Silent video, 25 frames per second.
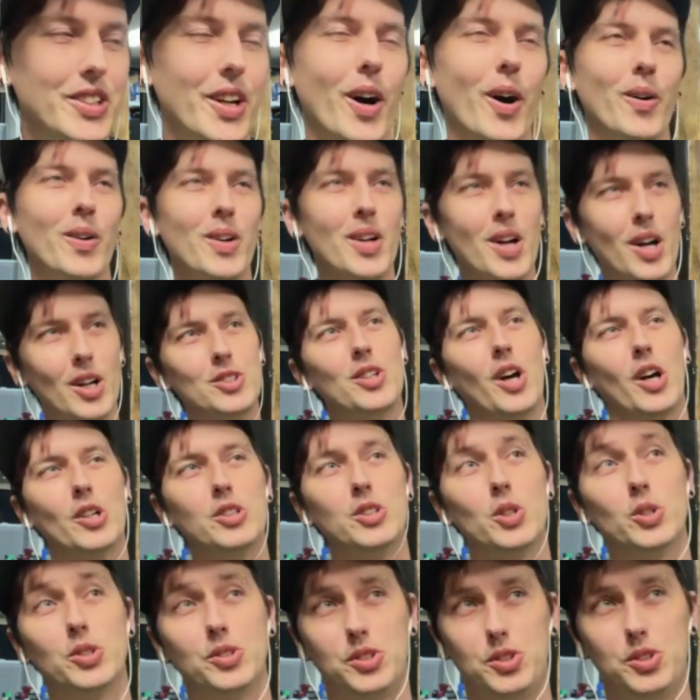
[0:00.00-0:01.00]
you know
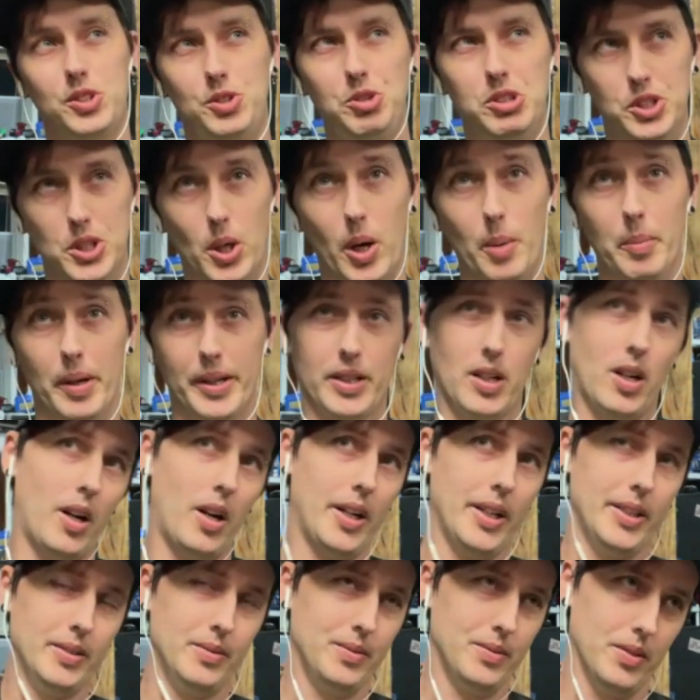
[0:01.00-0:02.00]
so, so I'm like all
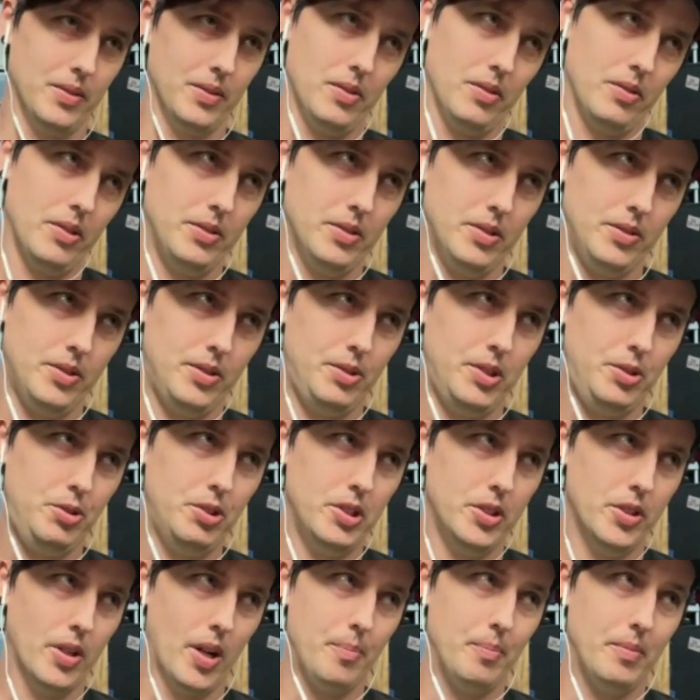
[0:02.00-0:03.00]
right
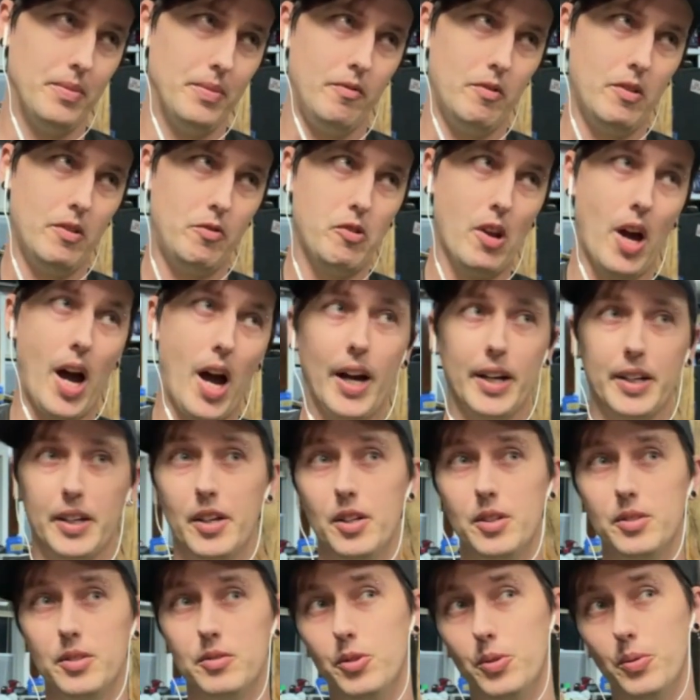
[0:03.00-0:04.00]
you know, I'm not
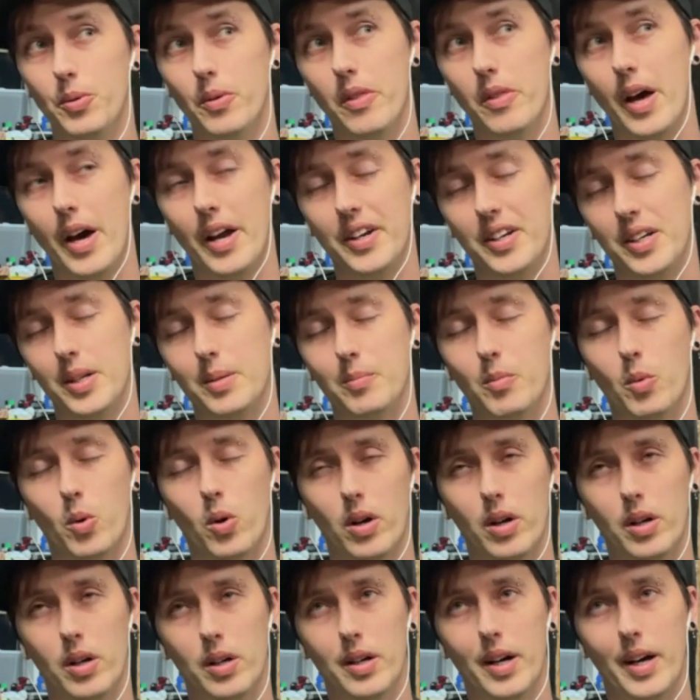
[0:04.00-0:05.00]
going to do that
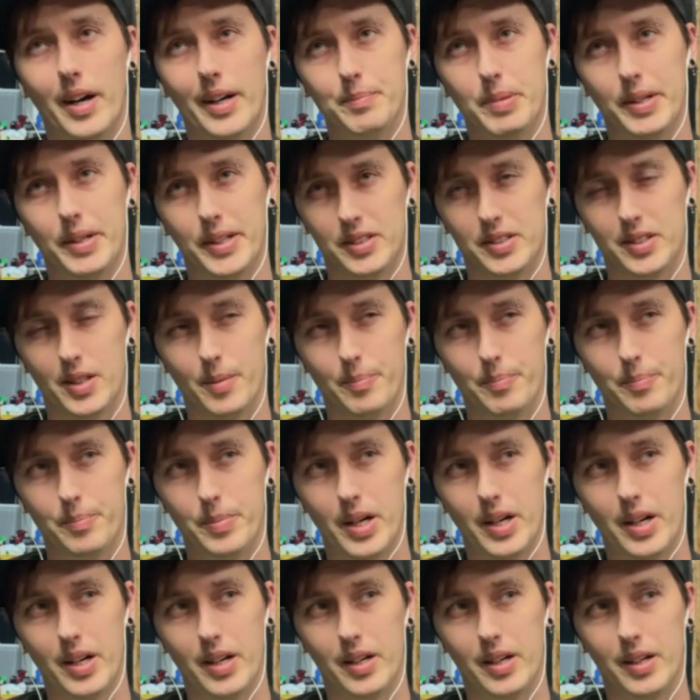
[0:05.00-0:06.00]
anymore. I picked up
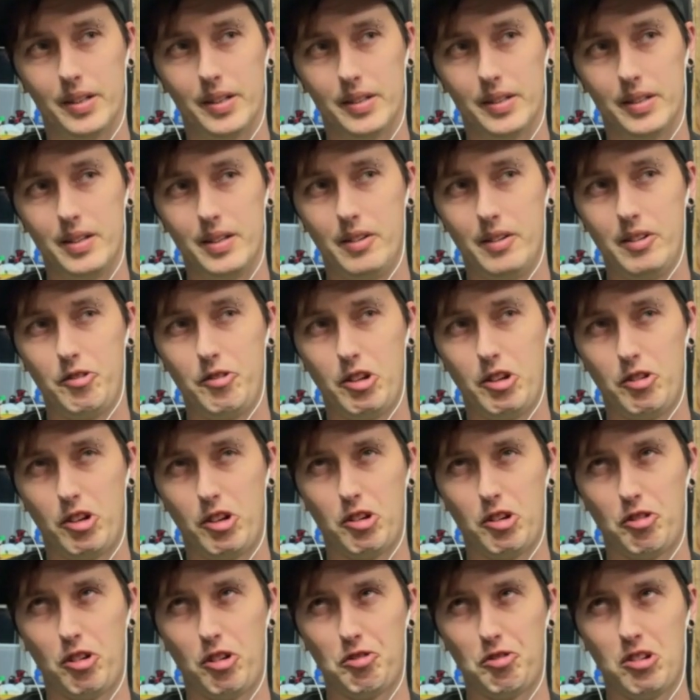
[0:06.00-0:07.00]
uh,
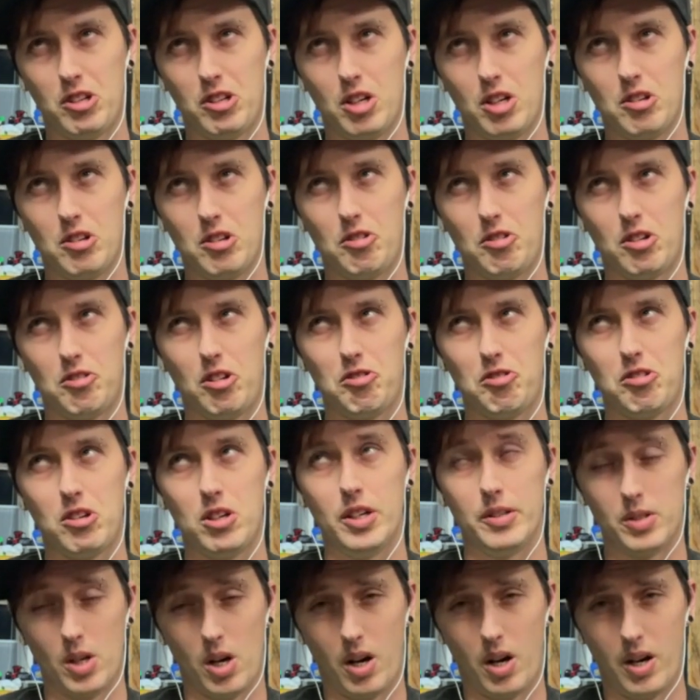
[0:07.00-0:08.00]

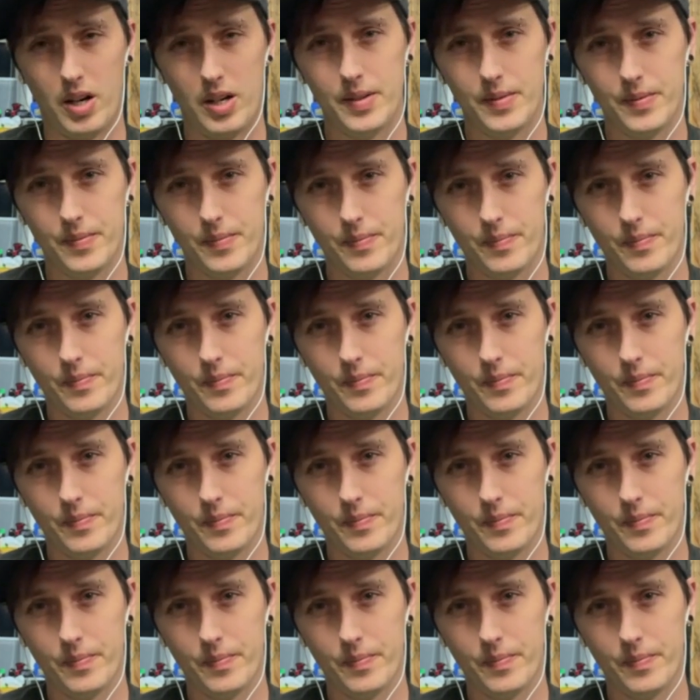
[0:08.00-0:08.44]
guitar,